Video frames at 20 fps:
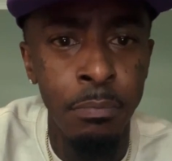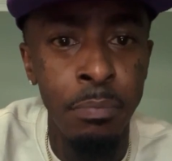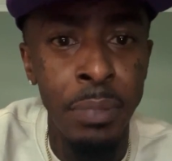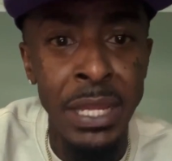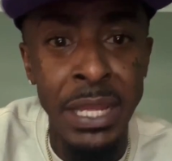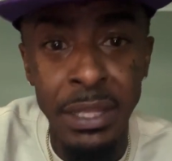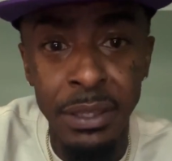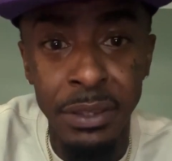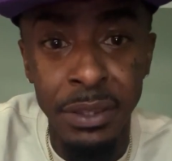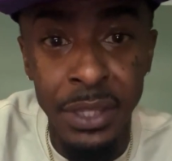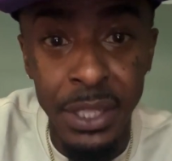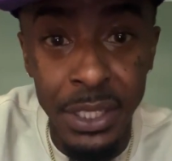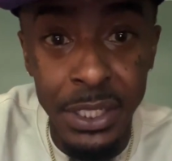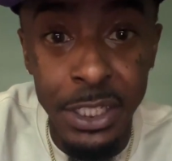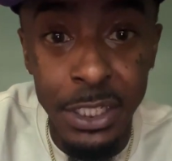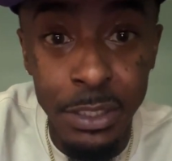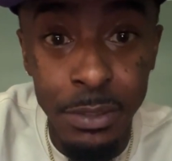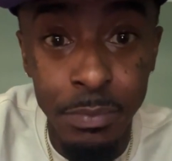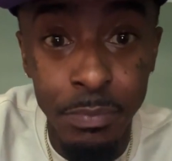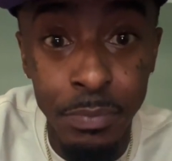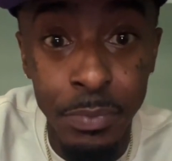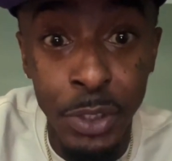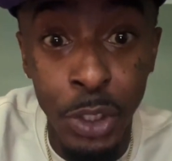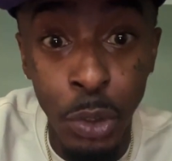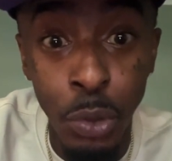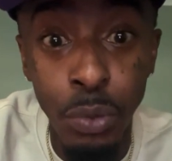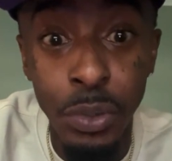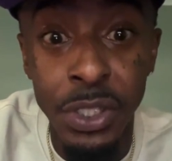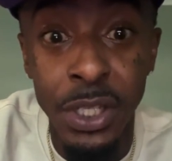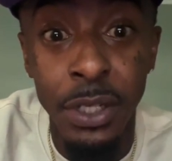beat this
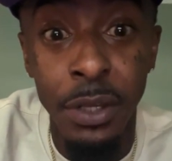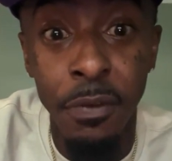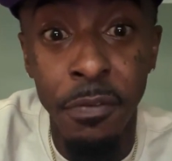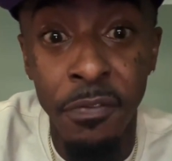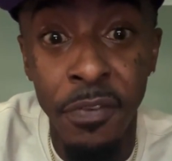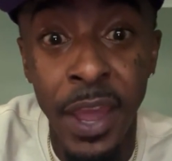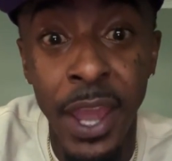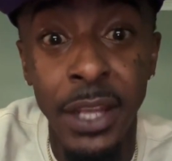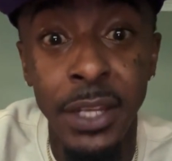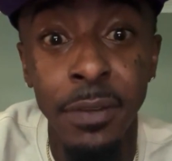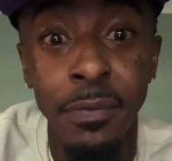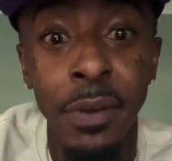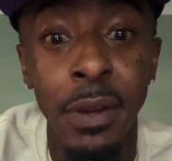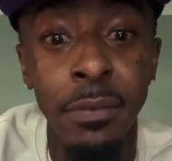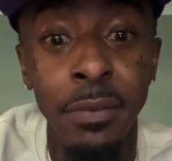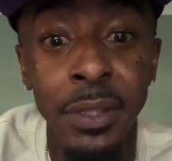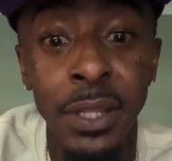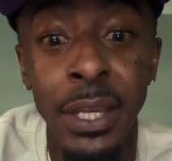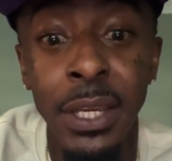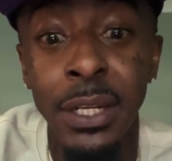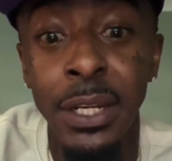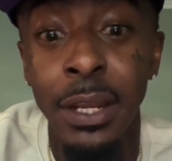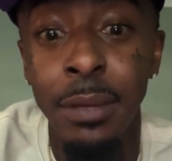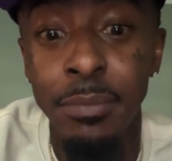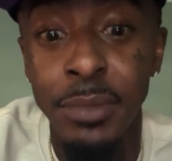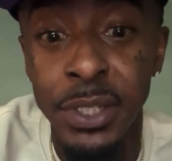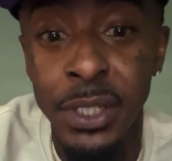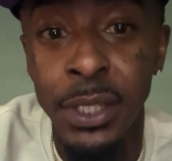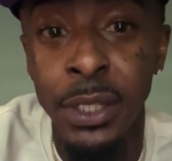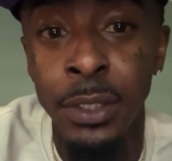due to the fact of everything that
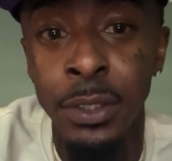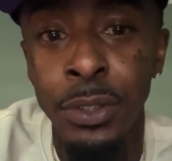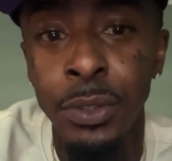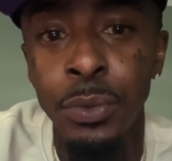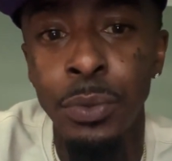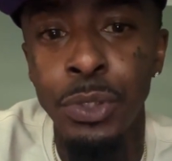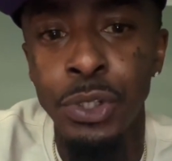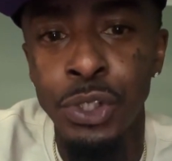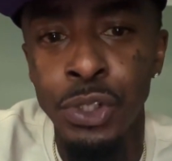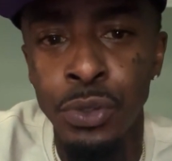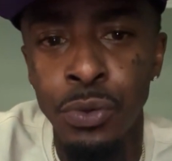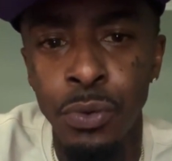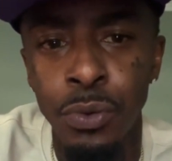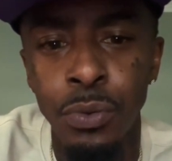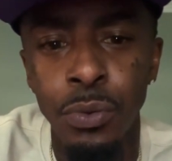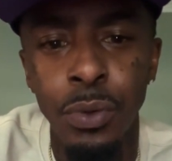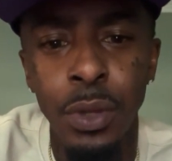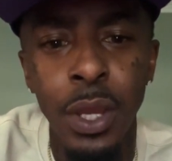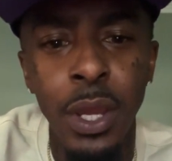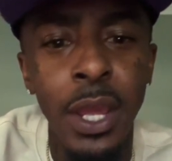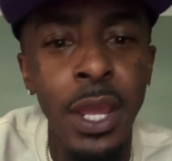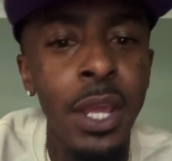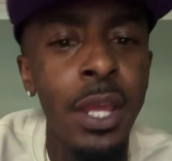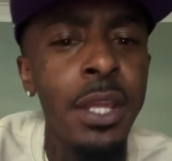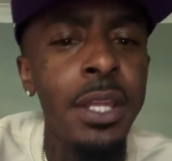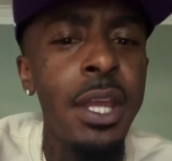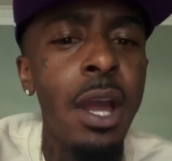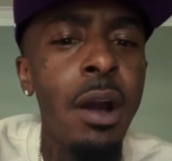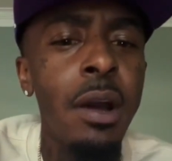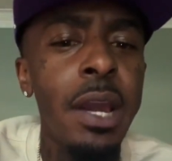I'm telling you is true.
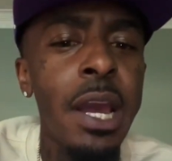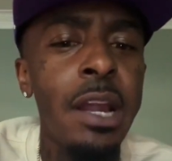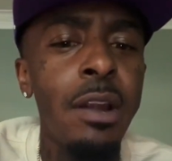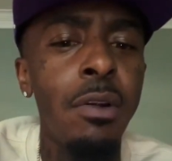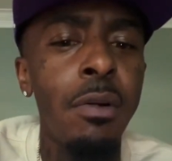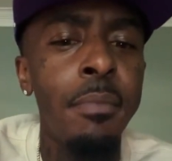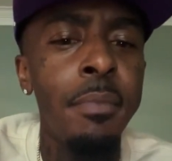Y'all gotta